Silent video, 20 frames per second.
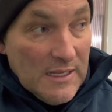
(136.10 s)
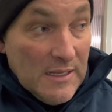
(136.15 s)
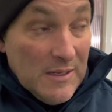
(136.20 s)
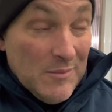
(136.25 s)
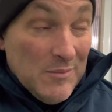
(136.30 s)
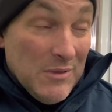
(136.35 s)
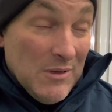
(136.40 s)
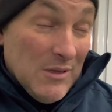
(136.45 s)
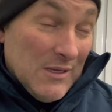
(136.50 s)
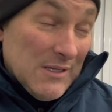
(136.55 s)

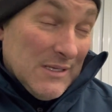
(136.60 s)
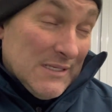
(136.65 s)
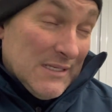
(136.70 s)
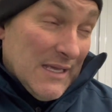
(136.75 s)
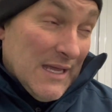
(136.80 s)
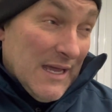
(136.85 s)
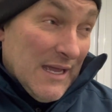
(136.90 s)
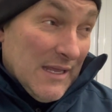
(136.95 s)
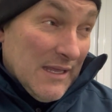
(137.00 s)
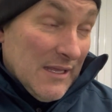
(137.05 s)
But like I
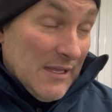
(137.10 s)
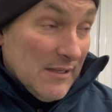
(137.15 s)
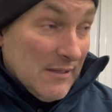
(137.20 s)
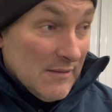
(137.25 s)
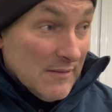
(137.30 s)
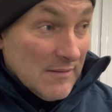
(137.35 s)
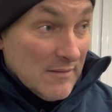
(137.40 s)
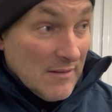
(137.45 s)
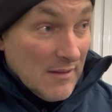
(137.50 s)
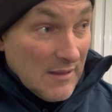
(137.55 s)
say,
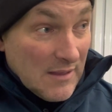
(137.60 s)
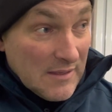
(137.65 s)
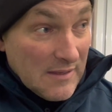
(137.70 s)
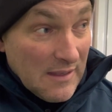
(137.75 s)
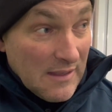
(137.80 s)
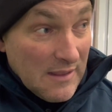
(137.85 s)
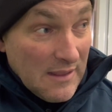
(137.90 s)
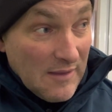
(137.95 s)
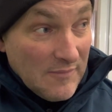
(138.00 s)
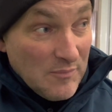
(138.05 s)

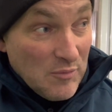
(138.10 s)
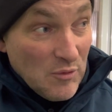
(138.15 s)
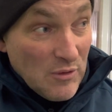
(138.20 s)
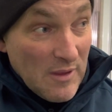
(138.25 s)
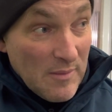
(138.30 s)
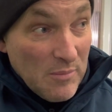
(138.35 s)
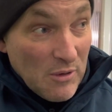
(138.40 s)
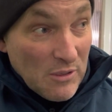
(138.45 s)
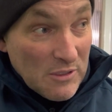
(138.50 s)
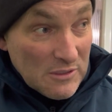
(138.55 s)
they've put their
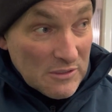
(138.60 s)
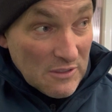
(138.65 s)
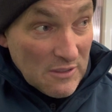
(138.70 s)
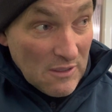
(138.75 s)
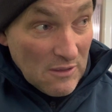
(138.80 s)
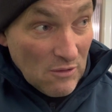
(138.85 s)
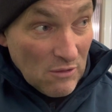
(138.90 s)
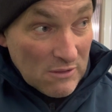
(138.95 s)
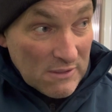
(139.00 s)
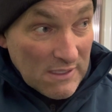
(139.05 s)
bodies on the
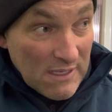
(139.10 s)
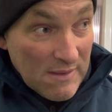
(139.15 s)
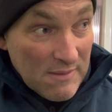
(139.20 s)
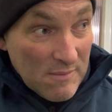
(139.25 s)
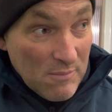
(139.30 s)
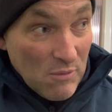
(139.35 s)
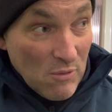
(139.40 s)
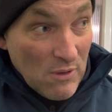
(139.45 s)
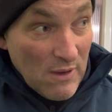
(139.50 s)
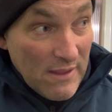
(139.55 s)
line to keep the
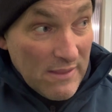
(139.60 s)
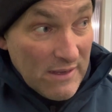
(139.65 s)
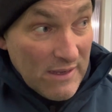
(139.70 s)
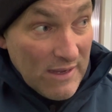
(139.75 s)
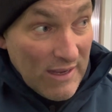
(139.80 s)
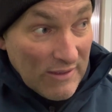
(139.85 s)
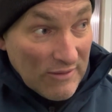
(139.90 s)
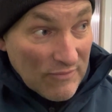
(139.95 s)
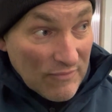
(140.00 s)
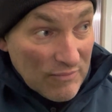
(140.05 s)
ball out of the
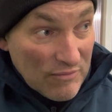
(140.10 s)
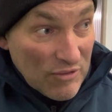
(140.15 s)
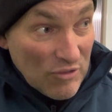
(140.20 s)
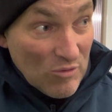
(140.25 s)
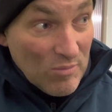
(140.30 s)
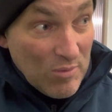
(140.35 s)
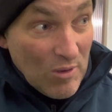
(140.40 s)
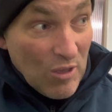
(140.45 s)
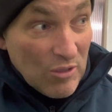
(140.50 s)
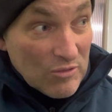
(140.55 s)
net, from 2
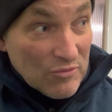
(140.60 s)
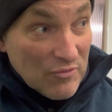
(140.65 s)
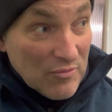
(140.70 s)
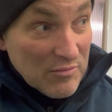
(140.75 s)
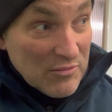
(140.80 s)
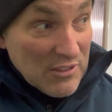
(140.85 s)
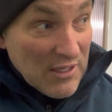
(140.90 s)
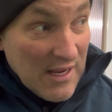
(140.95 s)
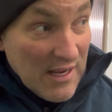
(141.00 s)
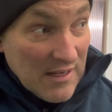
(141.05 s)
blocks from
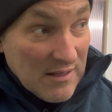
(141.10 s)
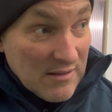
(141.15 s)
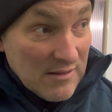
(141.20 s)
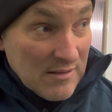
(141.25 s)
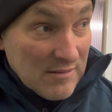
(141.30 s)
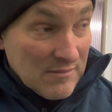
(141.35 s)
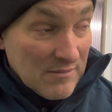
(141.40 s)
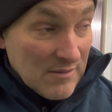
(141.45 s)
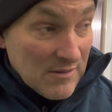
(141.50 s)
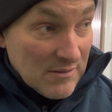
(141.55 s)
Jed and the
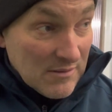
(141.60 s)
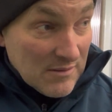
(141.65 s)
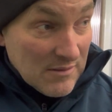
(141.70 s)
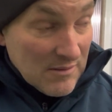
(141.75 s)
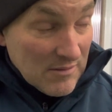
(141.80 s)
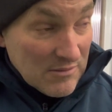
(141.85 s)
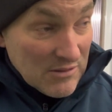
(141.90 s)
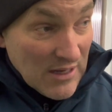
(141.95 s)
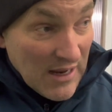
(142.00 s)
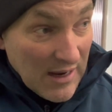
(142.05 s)

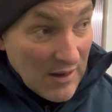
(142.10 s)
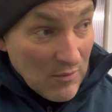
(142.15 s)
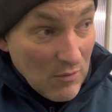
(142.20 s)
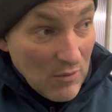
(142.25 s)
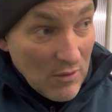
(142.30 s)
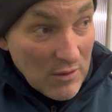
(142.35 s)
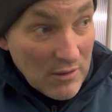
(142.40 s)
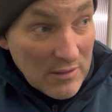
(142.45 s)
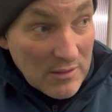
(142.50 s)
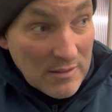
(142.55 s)
Jack
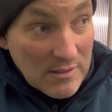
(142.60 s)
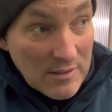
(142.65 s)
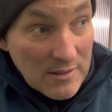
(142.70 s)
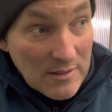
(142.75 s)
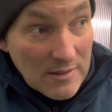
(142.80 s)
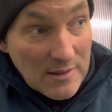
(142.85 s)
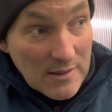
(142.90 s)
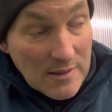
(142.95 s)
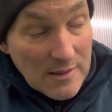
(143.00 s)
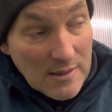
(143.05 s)
one, and
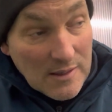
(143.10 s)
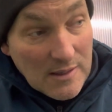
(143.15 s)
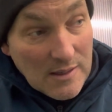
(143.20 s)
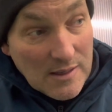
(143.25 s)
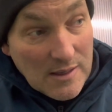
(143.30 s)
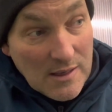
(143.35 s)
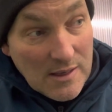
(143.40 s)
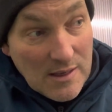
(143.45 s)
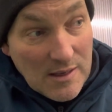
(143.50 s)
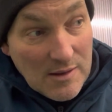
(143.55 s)

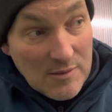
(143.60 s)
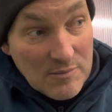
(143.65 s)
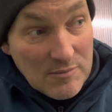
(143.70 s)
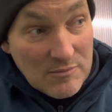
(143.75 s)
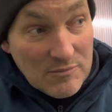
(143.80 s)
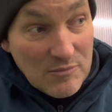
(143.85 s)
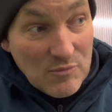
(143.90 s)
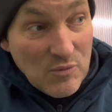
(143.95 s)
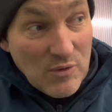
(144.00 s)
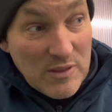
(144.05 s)

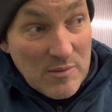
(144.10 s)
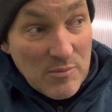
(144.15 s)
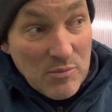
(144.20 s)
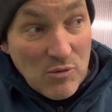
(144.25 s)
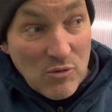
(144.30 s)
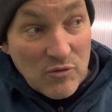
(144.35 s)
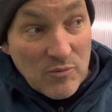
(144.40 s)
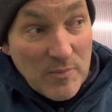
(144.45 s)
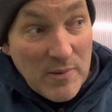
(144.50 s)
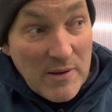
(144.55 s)
when the
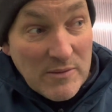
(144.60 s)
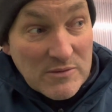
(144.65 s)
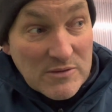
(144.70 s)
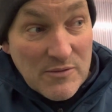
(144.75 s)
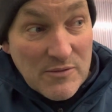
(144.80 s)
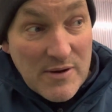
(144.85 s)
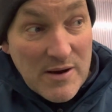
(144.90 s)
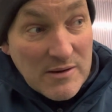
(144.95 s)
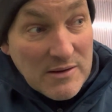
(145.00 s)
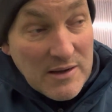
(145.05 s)
ball's bounced
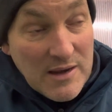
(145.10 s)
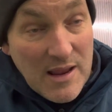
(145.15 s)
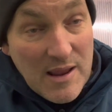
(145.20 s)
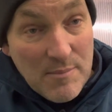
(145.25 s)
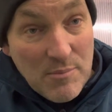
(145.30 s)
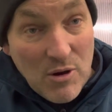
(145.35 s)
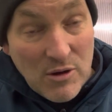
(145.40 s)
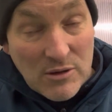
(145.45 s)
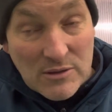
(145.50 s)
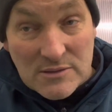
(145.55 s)
around in our
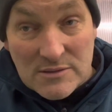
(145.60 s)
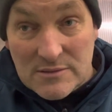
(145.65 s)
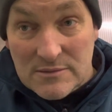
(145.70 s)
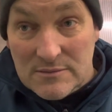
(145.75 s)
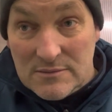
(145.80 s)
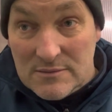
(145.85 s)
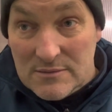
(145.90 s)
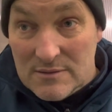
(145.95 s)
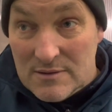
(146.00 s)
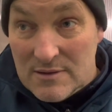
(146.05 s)
box,
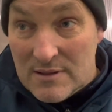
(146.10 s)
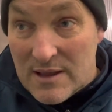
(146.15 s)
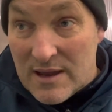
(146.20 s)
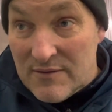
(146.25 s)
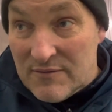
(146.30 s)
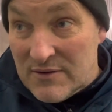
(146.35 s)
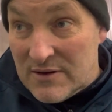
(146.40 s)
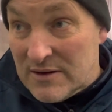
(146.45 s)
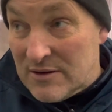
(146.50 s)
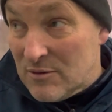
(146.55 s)
they've
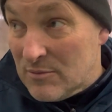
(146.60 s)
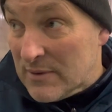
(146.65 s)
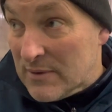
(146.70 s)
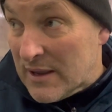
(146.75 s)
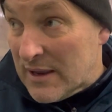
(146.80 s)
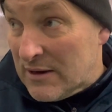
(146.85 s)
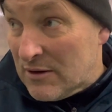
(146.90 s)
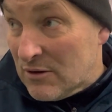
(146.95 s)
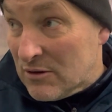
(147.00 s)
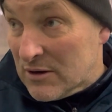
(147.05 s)
ended up
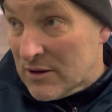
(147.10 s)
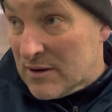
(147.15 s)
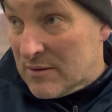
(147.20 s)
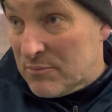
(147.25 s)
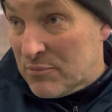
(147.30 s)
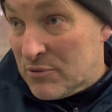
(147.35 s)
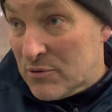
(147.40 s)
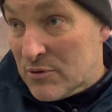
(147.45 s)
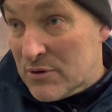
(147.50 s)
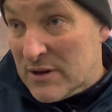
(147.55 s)
getting on it and
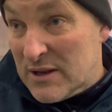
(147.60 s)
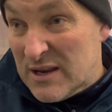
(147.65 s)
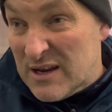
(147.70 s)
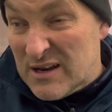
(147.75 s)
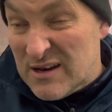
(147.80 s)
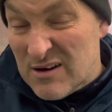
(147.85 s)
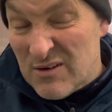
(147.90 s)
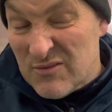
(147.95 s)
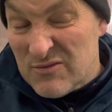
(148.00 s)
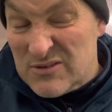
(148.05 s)
putting it in,
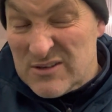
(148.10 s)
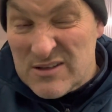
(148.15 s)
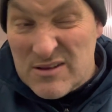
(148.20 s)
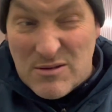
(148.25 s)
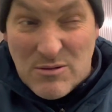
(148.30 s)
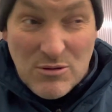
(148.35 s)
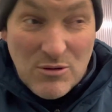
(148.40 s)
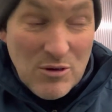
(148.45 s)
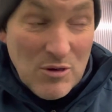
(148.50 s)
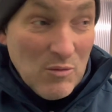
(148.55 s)
and obviously
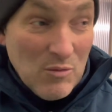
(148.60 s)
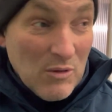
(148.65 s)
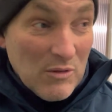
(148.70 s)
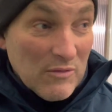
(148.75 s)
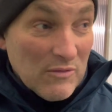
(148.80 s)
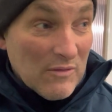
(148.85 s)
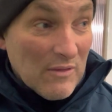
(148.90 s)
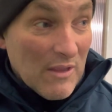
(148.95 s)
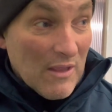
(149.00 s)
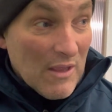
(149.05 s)
the third one
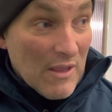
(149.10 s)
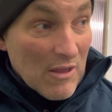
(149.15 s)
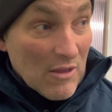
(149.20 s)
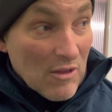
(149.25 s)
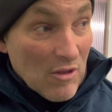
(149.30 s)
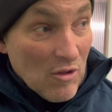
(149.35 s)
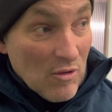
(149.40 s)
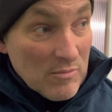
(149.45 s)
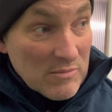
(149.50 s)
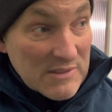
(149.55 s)

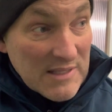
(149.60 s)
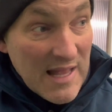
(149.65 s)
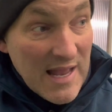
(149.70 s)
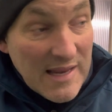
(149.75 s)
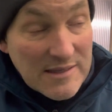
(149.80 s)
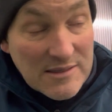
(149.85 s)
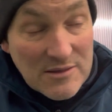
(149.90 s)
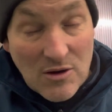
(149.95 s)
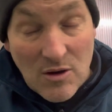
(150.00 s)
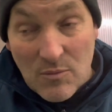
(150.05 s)
comes
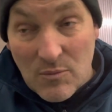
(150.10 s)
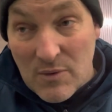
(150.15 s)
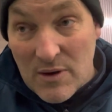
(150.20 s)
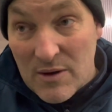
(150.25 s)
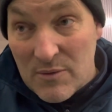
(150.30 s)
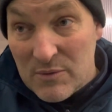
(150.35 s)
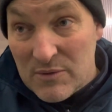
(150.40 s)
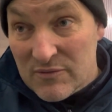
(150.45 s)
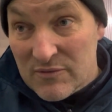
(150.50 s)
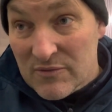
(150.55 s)
late on, where
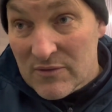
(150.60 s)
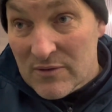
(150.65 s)
we've